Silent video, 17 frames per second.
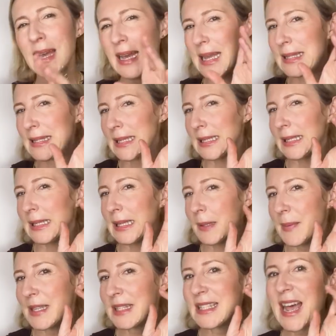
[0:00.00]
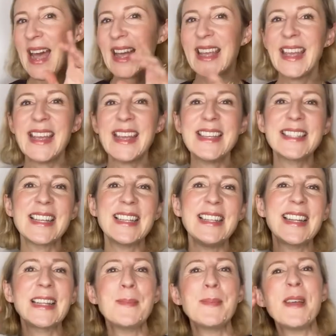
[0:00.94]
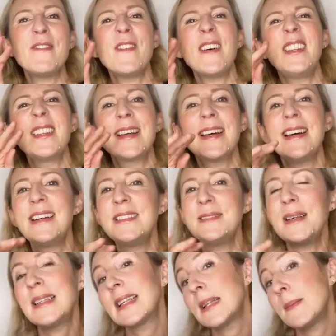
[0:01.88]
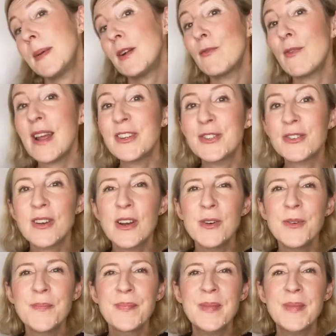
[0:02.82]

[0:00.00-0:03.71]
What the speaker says: It's a little bit tacky, it's a little bit vulgar, a little bit retro.